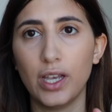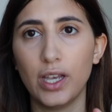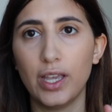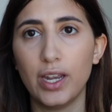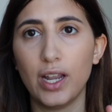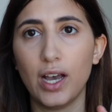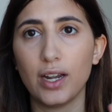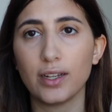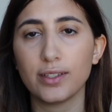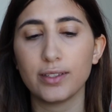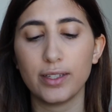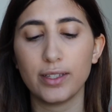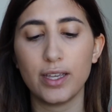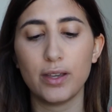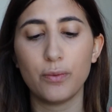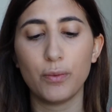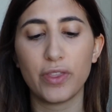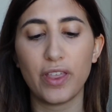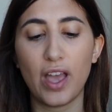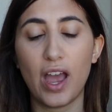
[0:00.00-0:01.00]
And
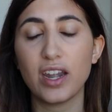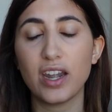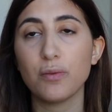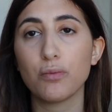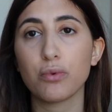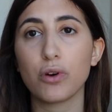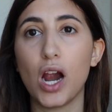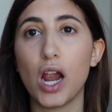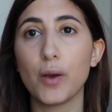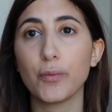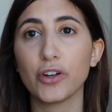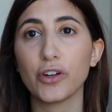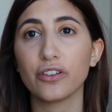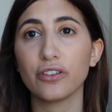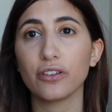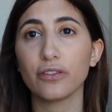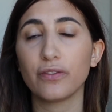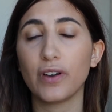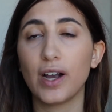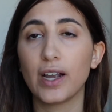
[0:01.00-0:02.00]
honestly, with any primer,
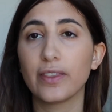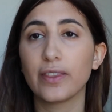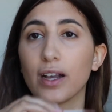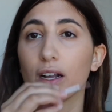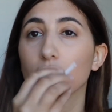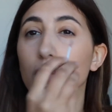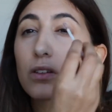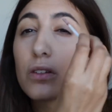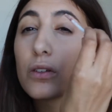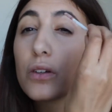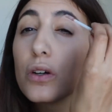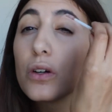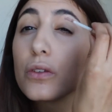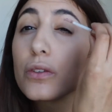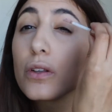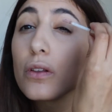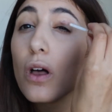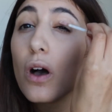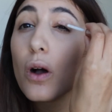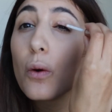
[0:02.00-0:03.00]
you'll find that a little
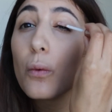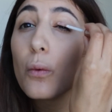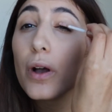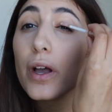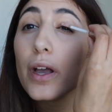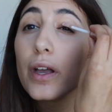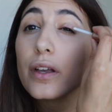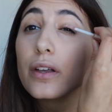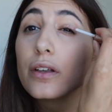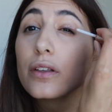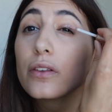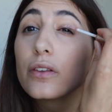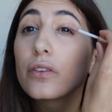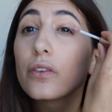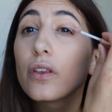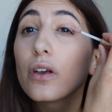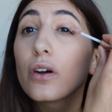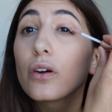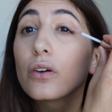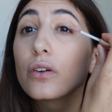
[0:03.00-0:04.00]
goes a long way.
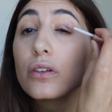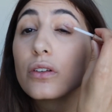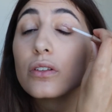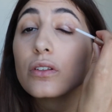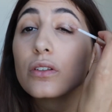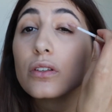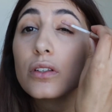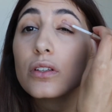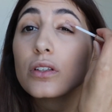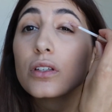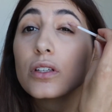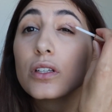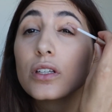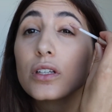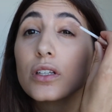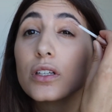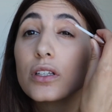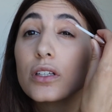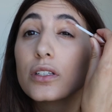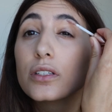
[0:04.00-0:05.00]
So
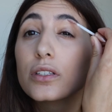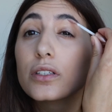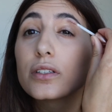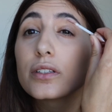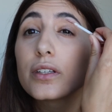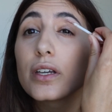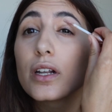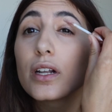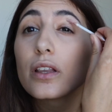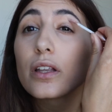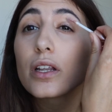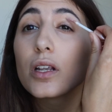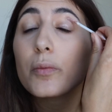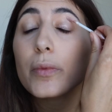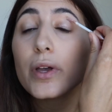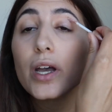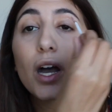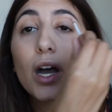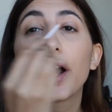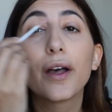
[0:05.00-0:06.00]
just get a little
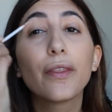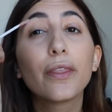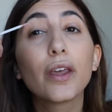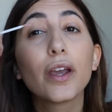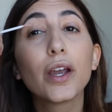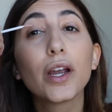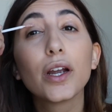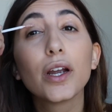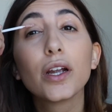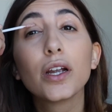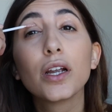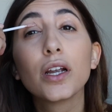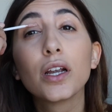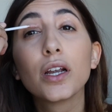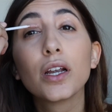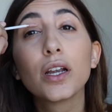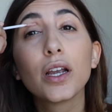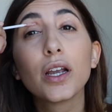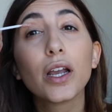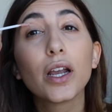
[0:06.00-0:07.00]
bit on there
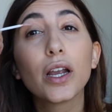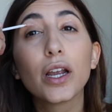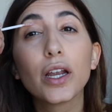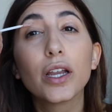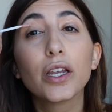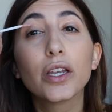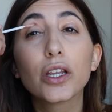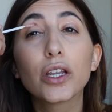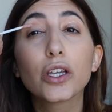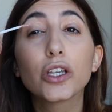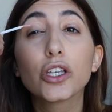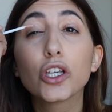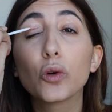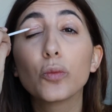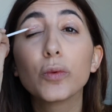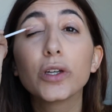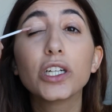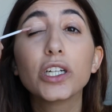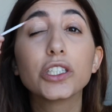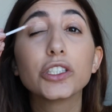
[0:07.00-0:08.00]
and
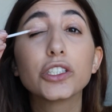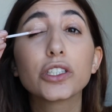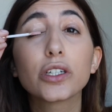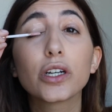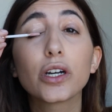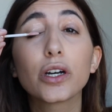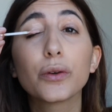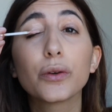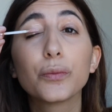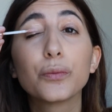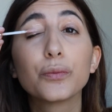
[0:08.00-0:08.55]
you'll be good to go.